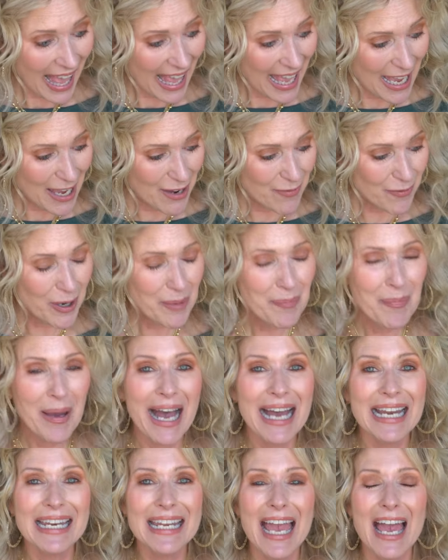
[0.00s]

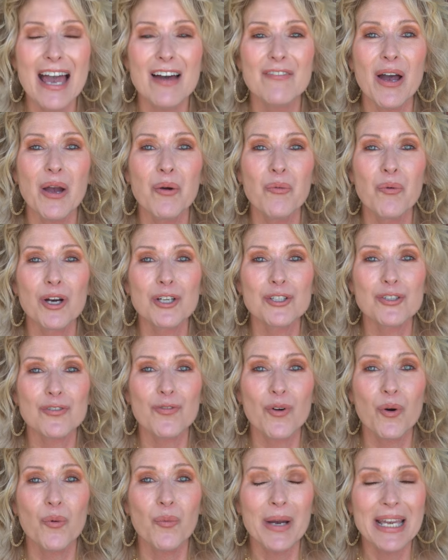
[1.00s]
everybody have a
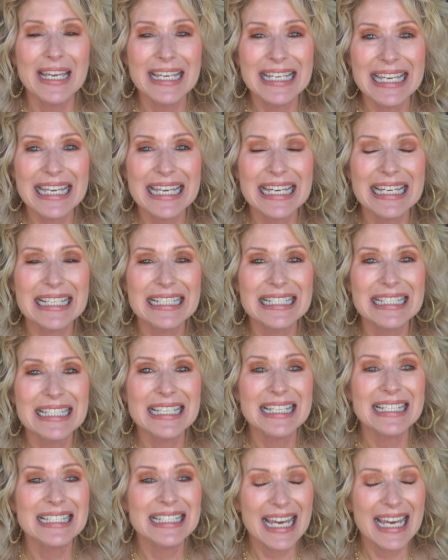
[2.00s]
wonderful weekend.